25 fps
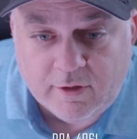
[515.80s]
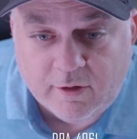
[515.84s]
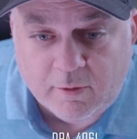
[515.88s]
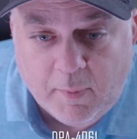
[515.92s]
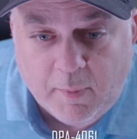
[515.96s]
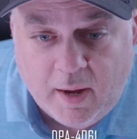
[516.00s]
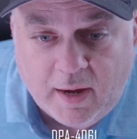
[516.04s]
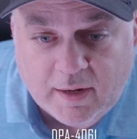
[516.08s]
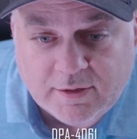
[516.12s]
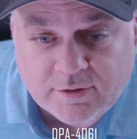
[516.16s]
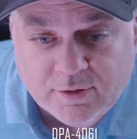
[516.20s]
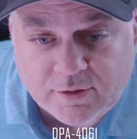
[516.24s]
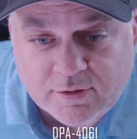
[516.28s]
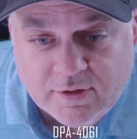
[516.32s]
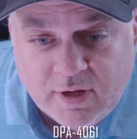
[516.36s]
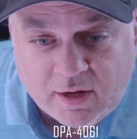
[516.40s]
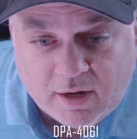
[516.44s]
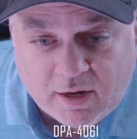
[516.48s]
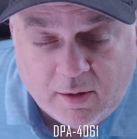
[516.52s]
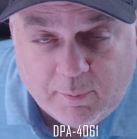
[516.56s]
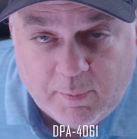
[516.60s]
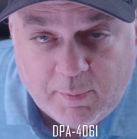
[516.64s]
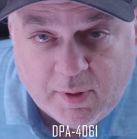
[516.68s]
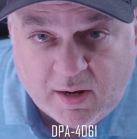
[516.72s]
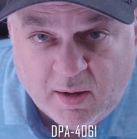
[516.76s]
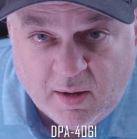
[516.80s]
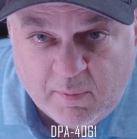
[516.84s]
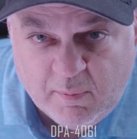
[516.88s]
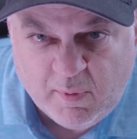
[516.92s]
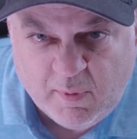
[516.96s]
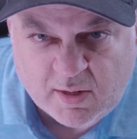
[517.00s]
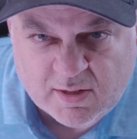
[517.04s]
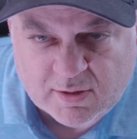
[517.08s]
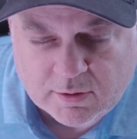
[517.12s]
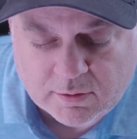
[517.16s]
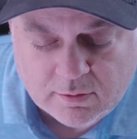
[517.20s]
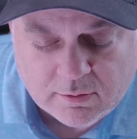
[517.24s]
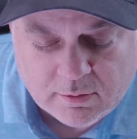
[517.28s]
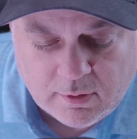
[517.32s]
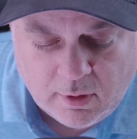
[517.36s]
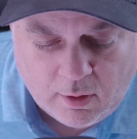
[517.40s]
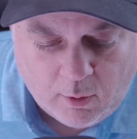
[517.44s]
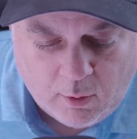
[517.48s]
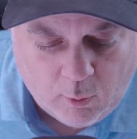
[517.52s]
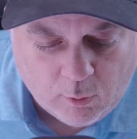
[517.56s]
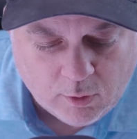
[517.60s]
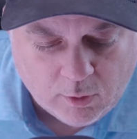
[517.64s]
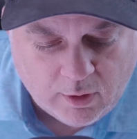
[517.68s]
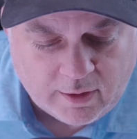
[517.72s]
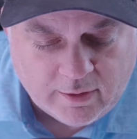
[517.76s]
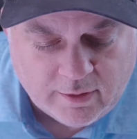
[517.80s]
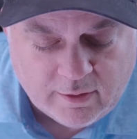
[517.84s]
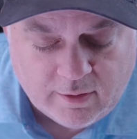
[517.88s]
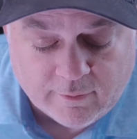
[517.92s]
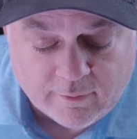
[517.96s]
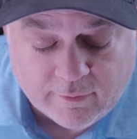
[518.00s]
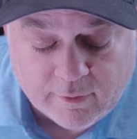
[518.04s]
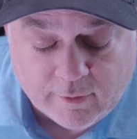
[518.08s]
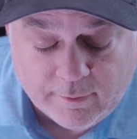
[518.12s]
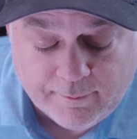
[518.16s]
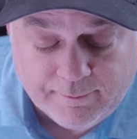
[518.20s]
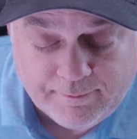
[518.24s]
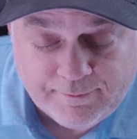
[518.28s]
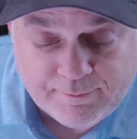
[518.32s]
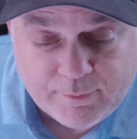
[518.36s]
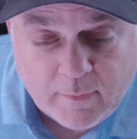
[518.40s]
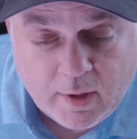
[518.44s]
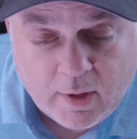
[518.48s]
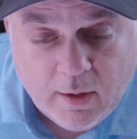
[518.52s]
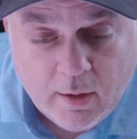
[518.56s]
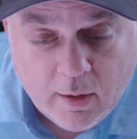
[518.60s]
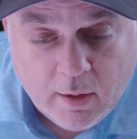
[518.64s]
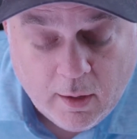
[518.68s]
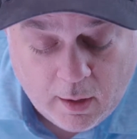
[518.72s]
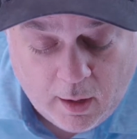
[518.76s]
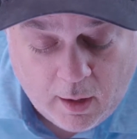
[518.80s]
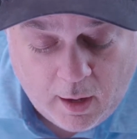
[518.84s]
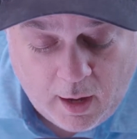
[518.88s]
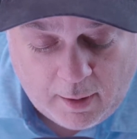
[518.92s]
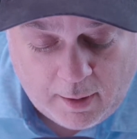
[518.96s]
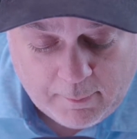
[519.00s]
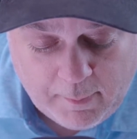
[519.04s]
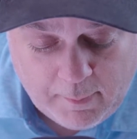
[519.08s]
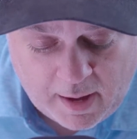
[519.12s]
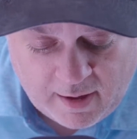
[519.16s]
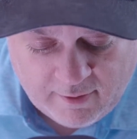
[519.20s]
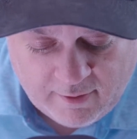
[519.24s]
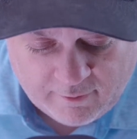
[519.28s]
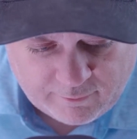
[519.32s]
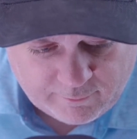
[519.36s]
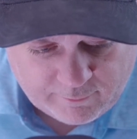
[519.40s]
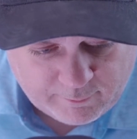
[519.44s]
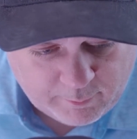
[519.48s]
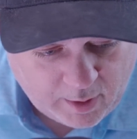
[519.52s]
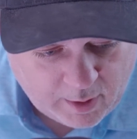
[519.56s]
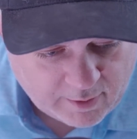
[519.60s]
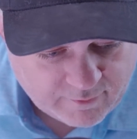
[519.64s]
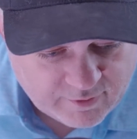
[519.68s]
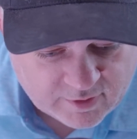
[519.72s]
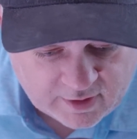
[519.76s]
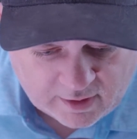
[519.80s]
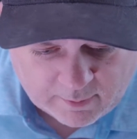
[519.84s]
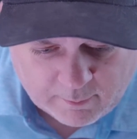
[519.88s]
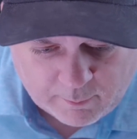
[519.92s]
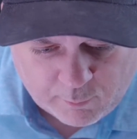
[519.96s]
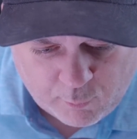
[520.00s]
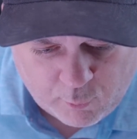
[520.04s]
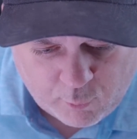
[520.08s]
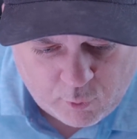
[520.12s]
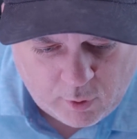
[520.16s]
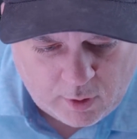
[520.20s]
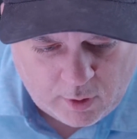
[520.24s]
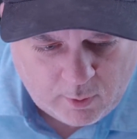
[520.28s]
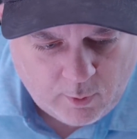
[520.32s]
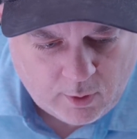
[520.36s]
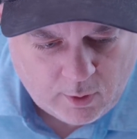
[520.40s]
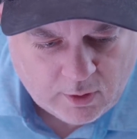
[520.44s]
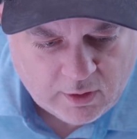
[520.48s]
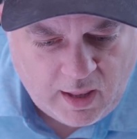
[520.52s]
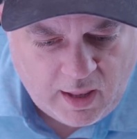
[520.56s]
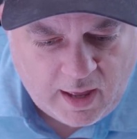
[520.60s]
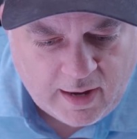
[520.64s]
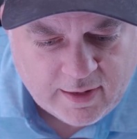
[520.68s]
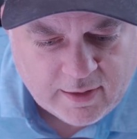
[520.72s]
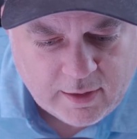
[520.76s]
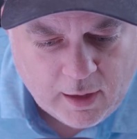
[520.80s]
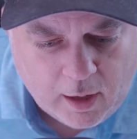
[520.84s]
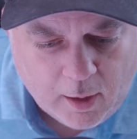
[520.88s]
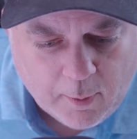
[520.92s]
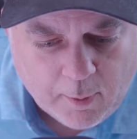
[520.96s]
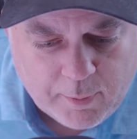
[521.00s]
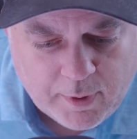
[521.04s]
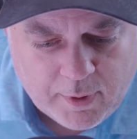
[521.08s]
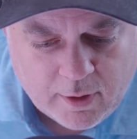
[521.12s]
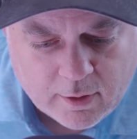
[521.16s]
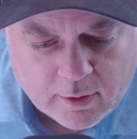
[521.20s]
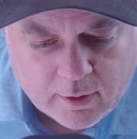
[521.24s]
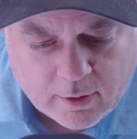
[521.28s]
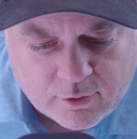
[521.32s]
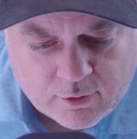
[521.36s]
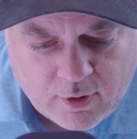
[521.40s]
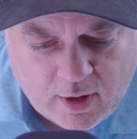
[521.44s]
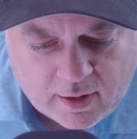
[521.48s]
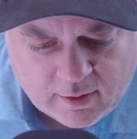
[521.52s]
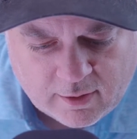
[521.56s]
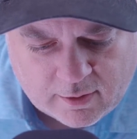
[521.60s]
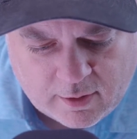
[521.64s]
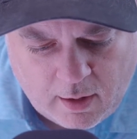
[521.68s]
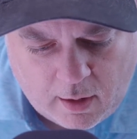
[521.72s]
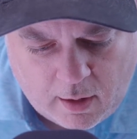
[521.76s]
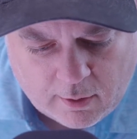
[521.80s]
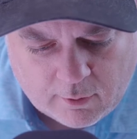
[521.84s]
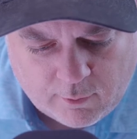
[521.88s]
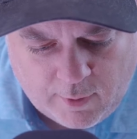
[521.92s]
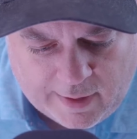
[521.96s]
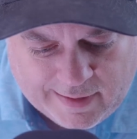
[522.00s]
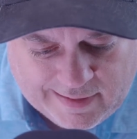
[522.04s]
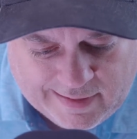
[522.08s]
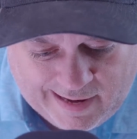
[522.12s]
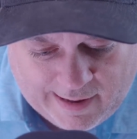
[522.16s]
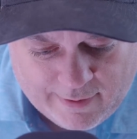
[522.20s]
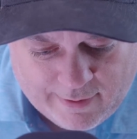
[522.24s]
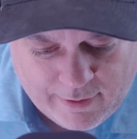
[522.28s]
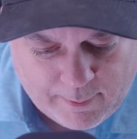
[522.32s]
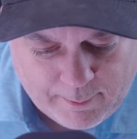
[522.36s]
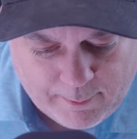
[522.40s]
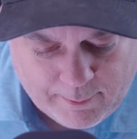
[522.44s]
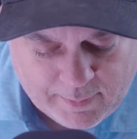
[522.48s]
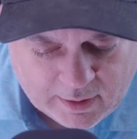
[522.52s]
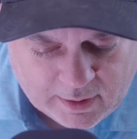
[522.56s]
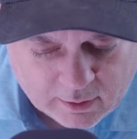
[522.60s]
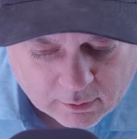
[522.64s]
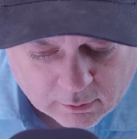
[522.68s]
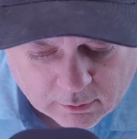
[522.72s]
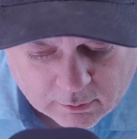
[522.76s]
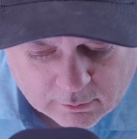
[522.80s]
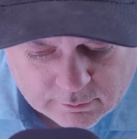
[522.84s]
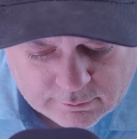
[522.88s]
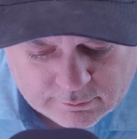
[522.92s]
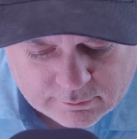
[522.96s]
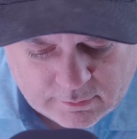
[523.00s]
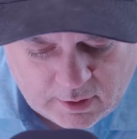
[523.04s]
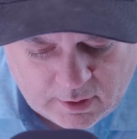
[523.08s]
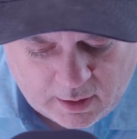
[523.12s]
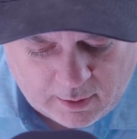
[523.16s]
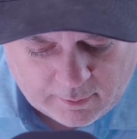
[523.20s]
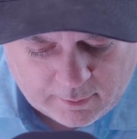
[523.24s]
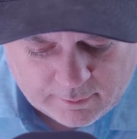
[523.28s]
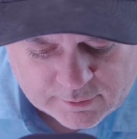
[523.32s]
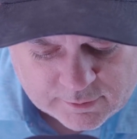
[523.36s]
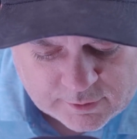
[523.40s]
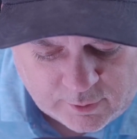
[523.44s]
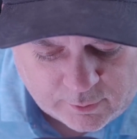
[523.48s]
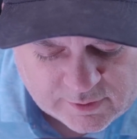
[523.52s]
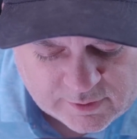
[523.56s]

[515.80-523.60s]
mic, so it's not going to pick up a whole lot different. I have everything pretty well lined up here to try to talk right down the middle, so it's